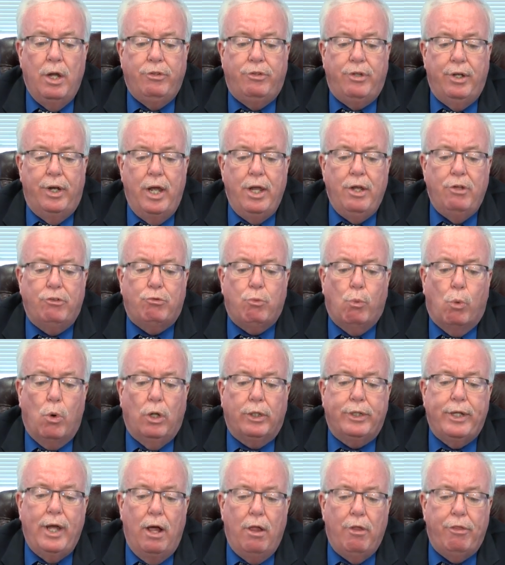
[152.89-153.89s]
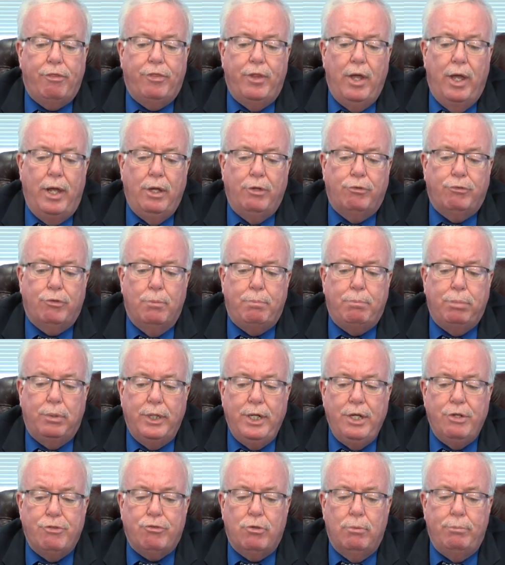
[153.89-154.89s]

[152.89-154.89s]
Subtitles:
Today is World Health Day, so please